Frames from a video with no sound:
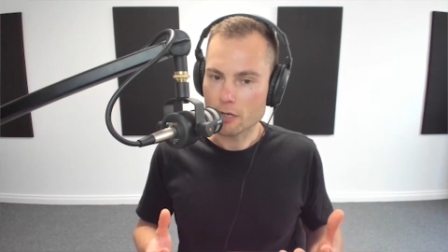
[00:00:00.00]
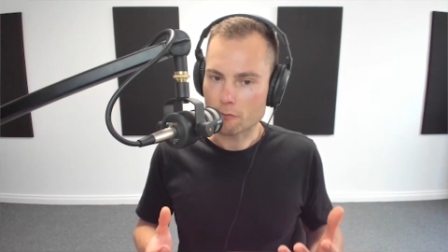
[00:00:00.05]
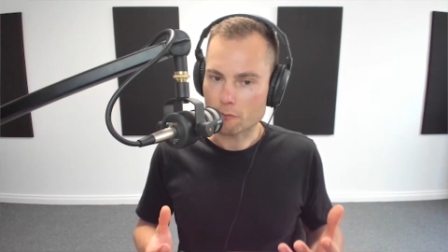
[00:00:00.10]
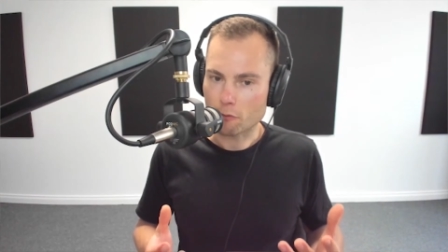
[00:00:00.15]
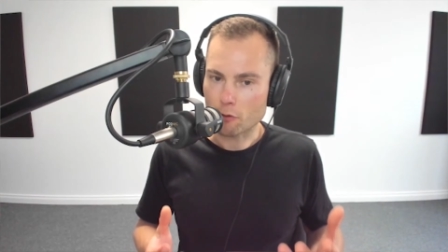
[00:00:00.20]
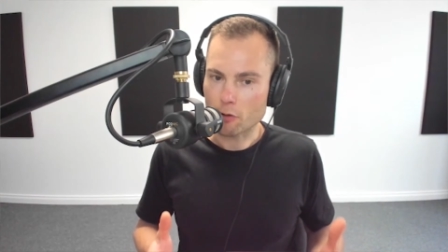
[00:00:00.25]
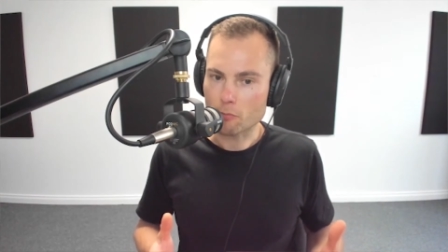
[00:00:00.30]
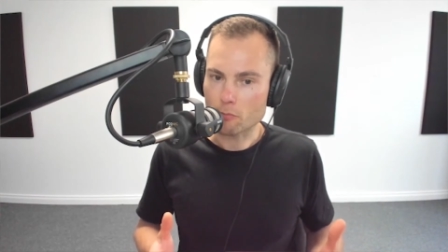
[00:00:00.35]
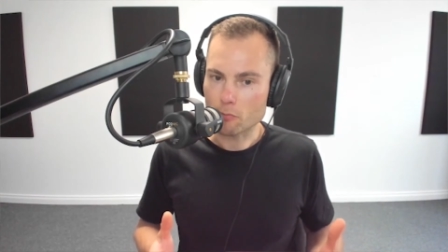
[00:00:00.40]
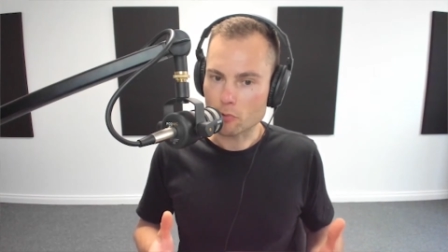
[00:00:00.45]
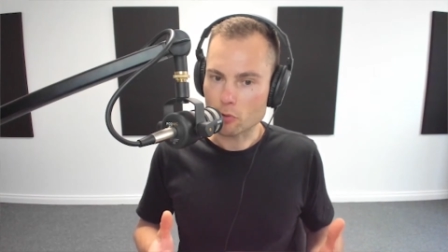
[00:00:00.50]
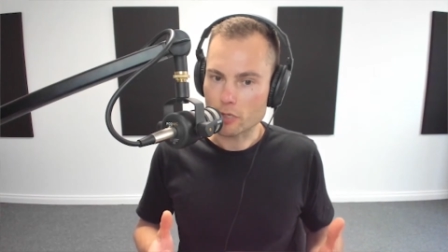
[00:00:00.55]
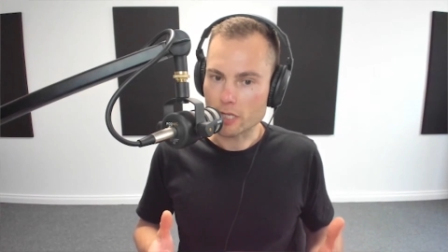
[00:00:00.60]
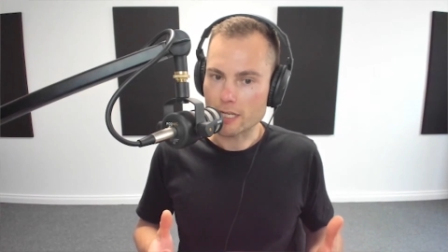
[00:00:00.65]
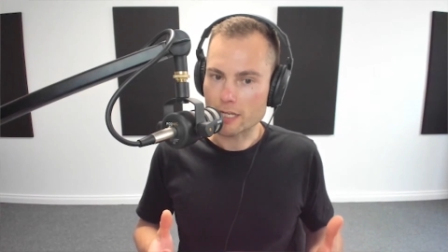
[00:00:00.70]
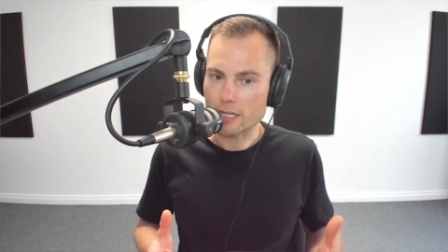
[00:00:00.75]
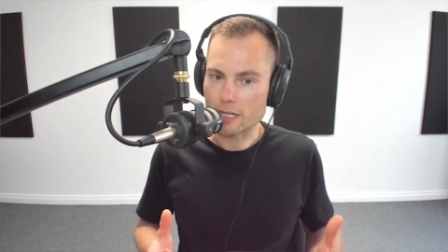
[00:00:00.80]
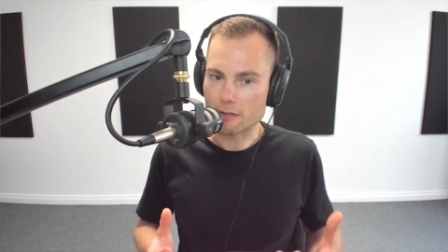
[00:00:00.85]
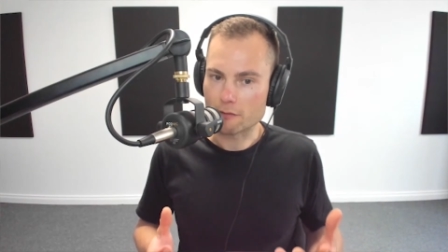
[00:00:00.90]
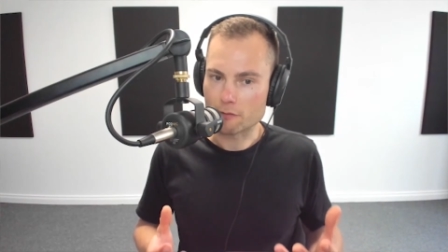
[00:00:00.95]
from
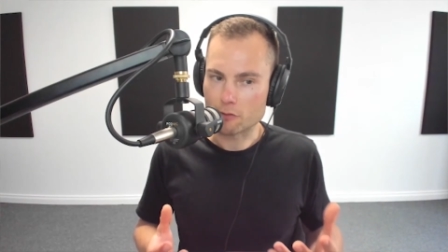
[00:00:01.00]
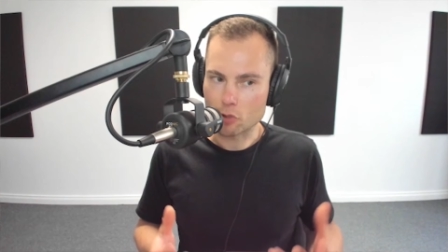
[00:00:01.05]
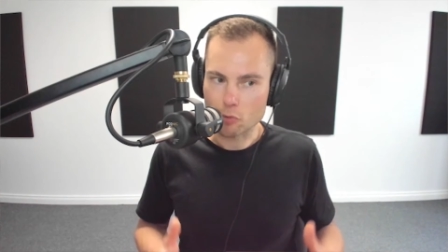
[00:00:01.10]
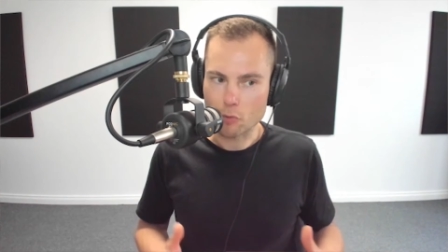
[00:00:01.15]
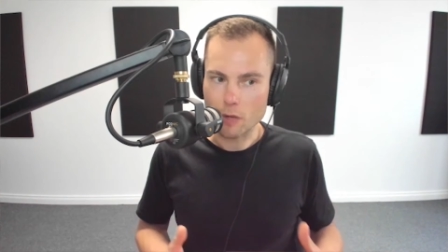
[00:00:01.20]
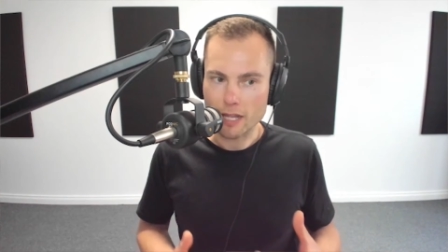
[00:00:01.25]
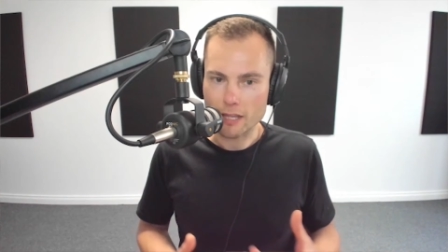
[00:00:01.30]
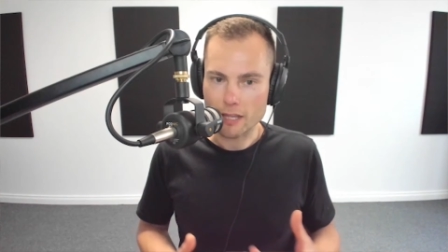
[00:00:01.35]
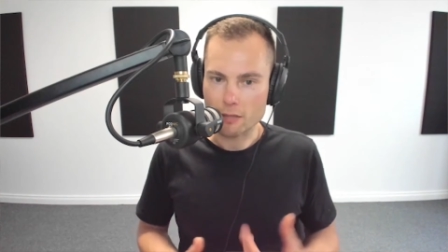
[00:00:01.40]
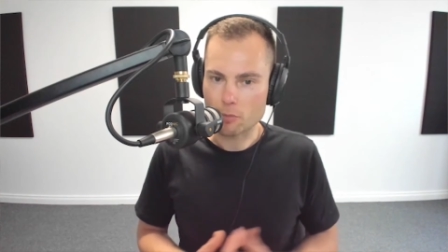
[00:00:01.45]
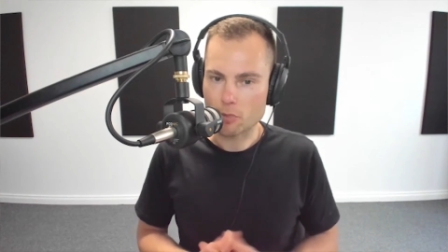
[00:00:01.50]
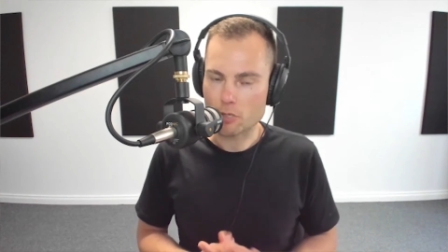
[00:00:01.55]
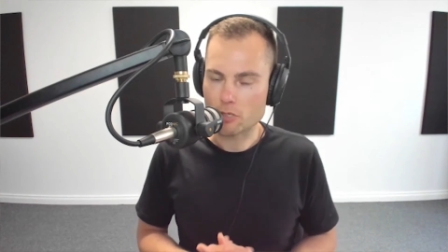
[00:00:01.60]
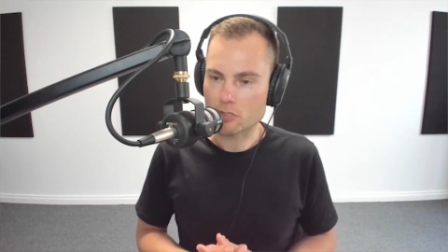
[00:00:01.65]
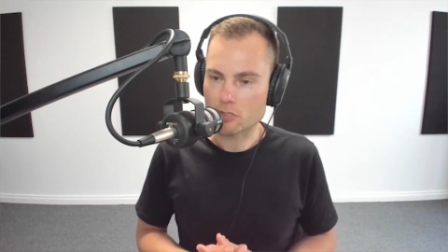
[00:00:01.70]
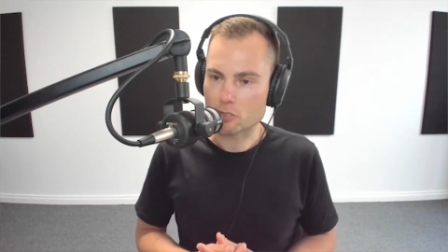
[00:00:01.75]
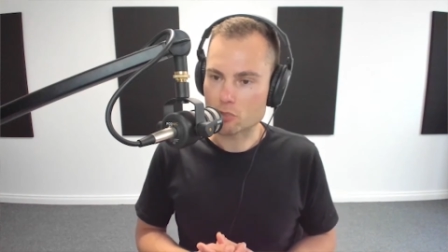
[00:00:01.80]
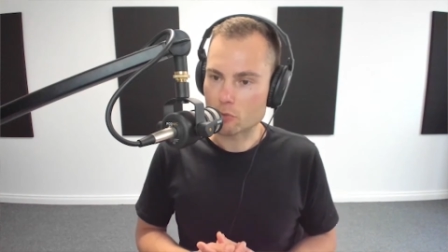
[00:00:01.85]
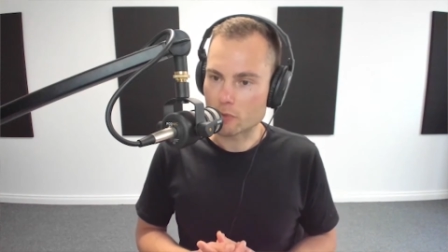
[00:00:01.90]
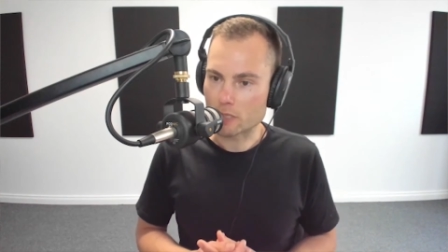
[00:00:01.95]
looking at if you are the
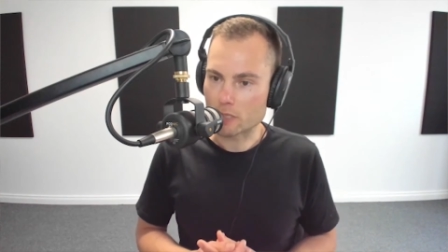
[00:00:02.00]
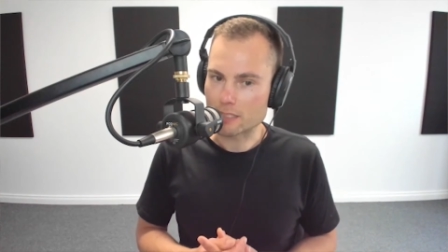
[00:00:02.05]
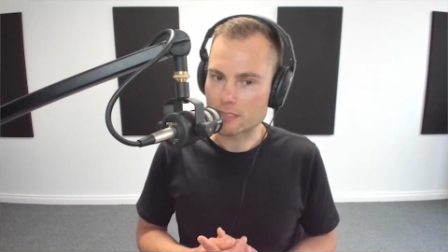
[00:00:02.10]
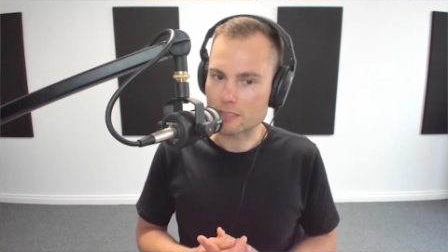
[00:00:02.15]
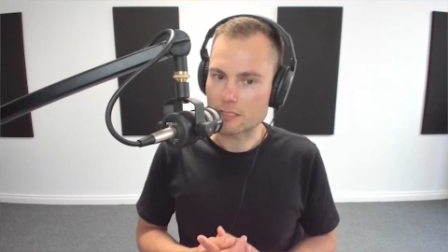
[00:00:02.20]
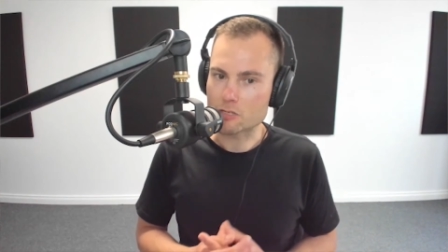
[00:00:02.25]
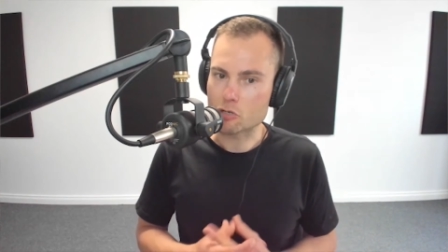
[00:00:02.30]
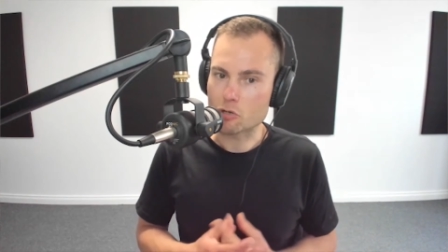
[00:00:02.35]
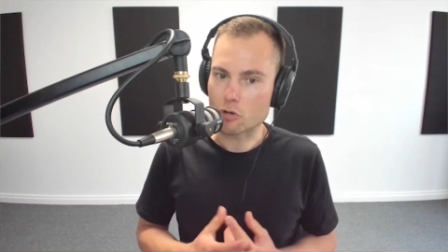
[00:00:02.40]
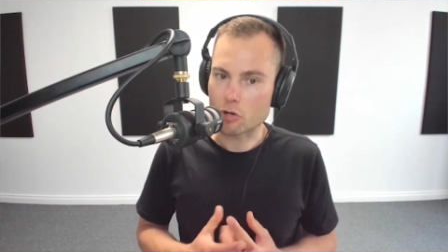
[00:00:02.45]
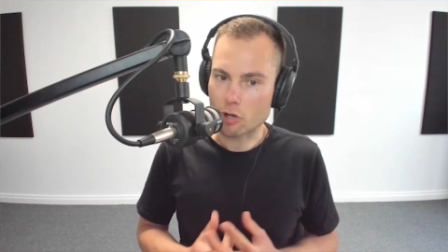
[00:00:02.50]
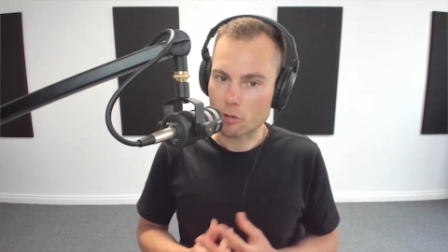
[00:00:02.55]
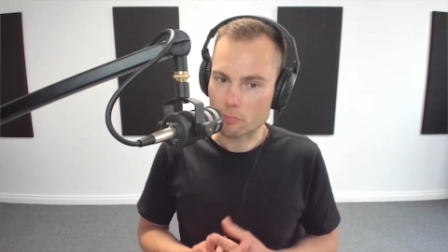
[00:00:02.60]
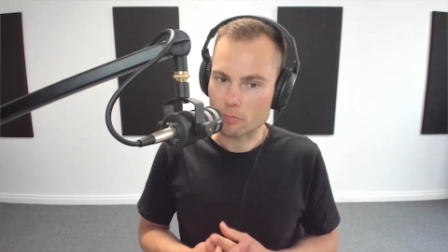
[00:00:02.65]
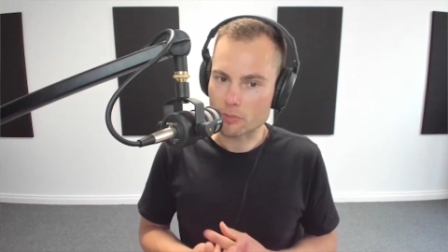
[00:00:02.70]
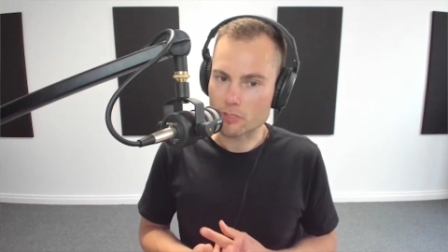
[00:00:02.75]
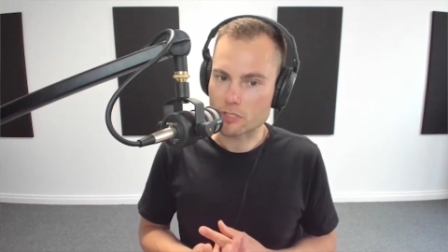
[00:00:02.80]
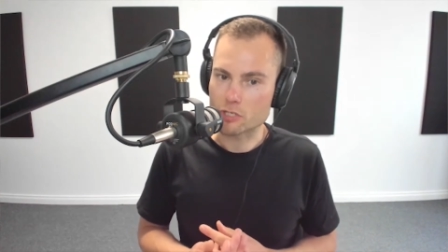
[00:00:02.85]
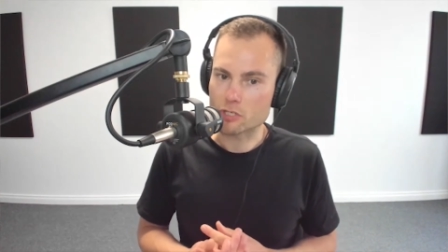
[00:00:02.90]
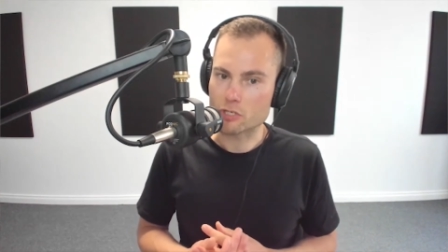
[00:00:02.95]
person doing this and your
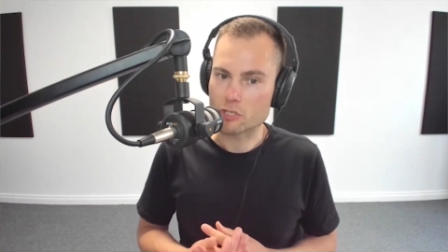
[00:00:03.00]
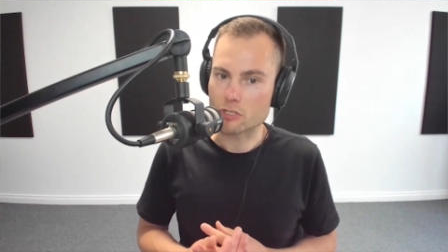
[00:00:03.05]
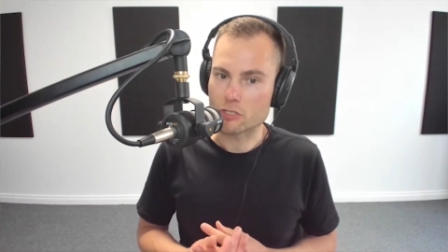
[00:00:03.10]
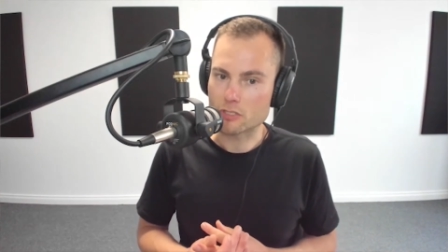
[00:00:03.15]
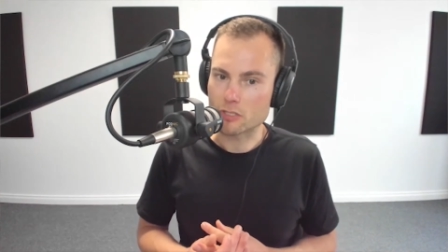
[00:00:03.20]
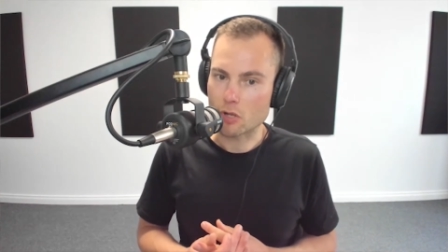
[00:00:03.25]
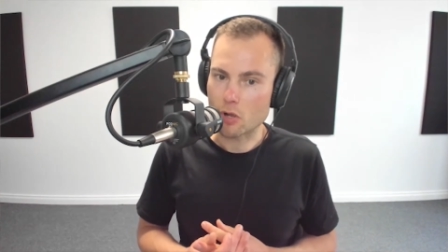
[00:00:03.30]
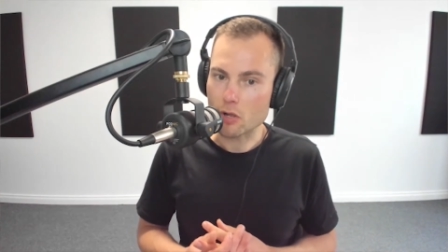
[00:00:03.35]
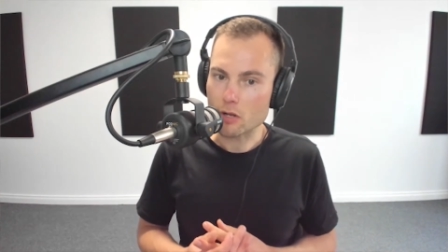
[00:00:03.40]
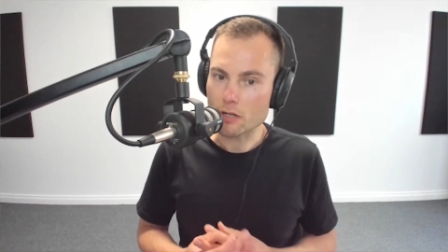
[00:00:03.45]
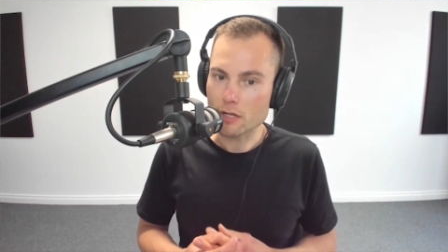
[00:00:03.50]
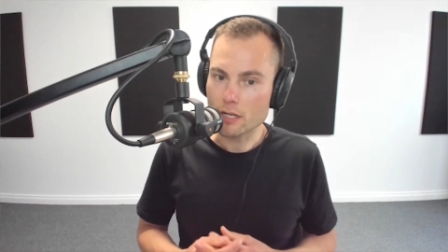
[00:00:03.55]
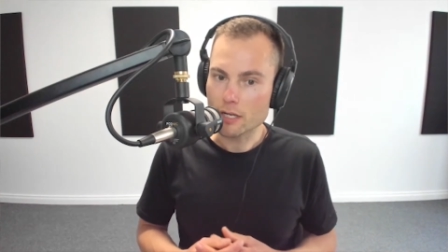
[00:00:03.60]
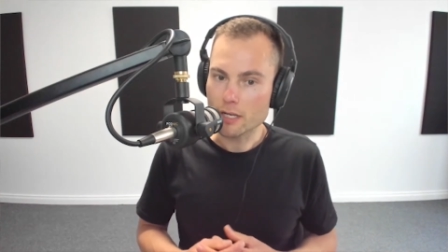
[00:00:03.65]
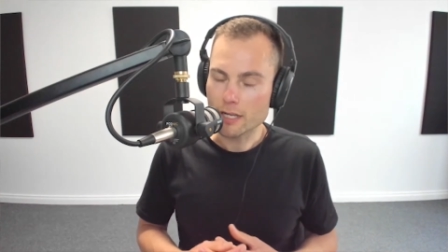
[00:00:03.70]
competition is not,